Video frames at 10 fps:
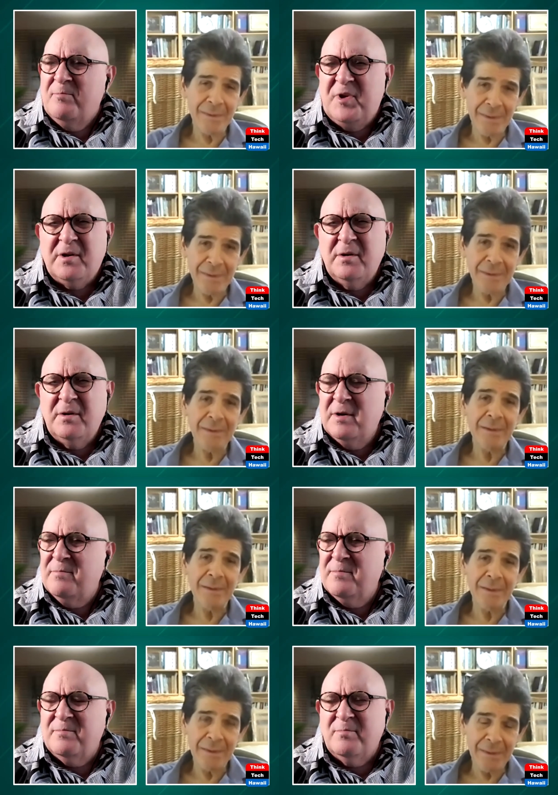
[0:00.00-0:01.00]
Speaker 1: beaten
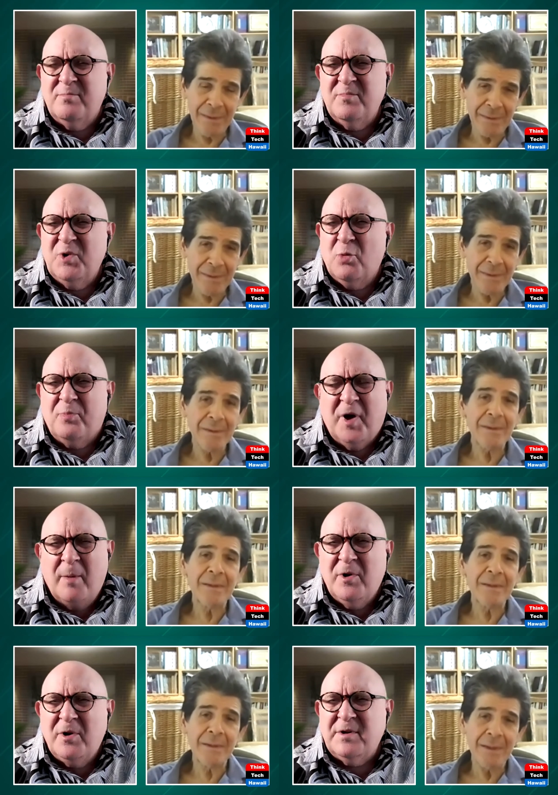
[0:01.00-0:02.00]
and, you know,
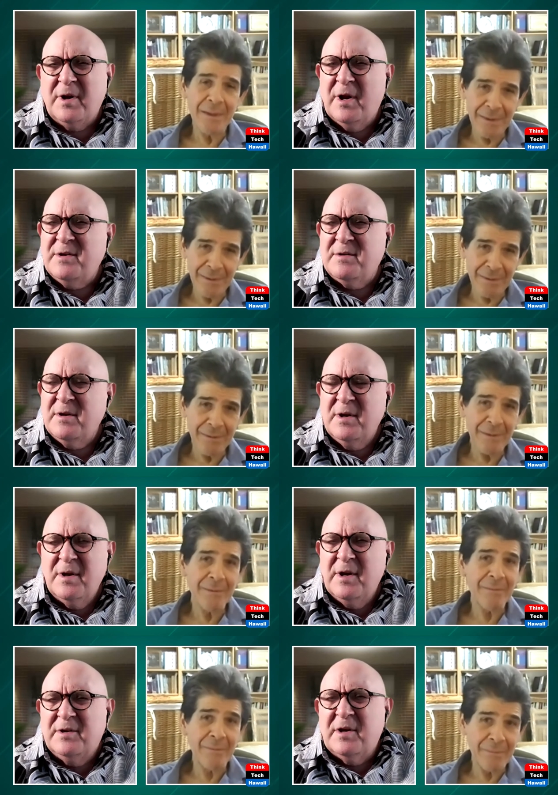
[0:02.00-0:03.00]
pummeled, and
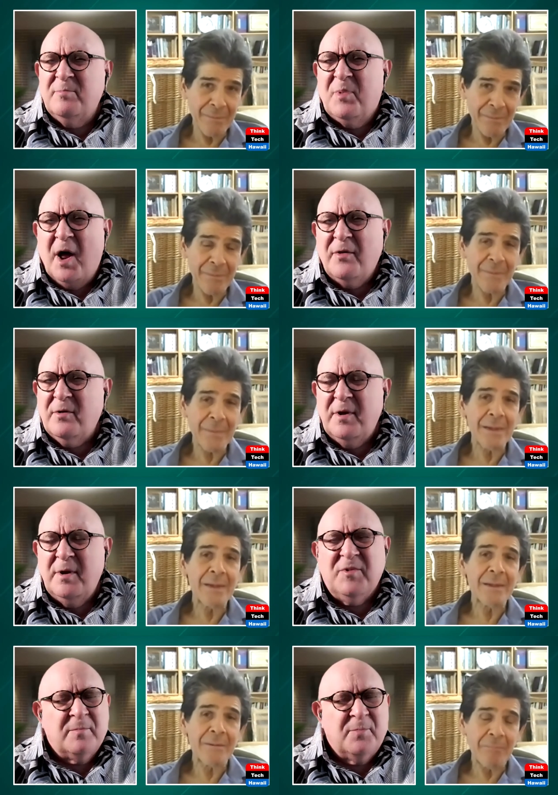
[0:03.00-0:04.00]
it didn't bother
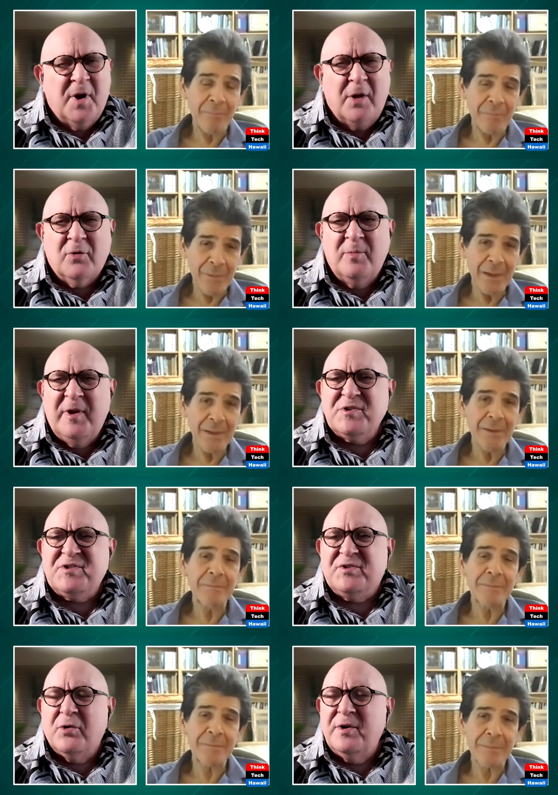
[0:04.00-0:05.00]
him. Didn't bother him he
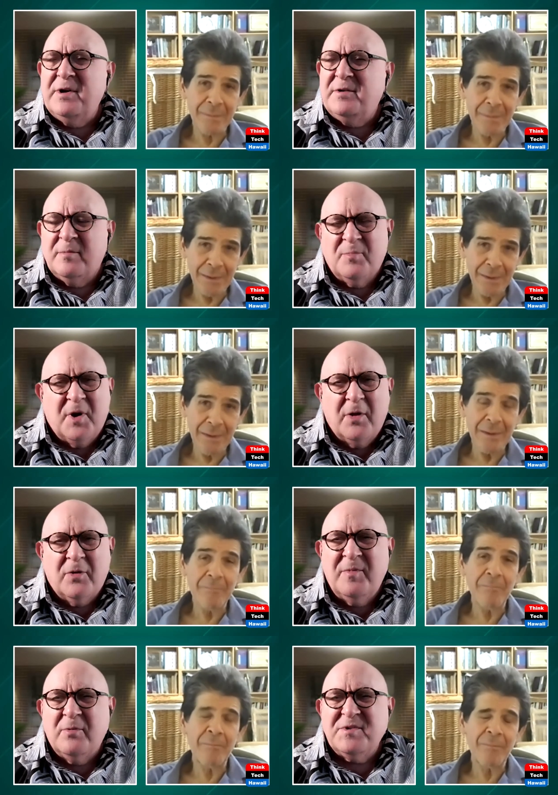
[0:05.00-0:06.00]
was dirty. Didn't
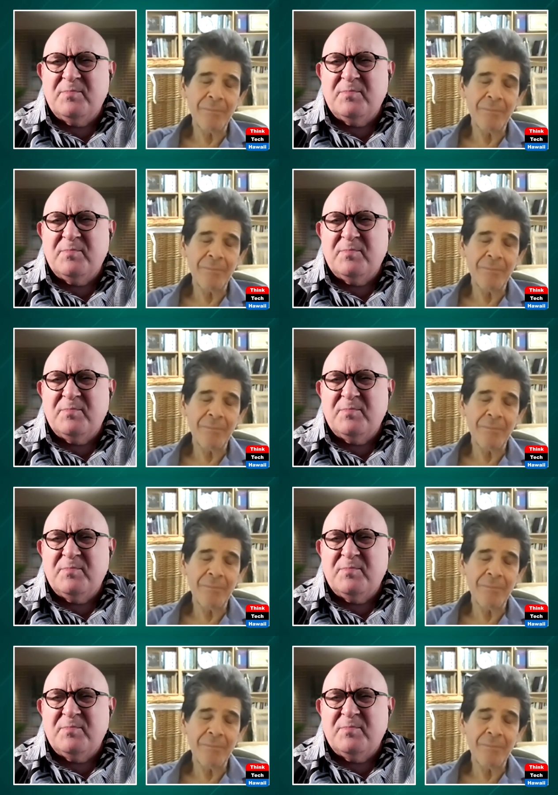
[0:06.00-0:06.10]
bother him he was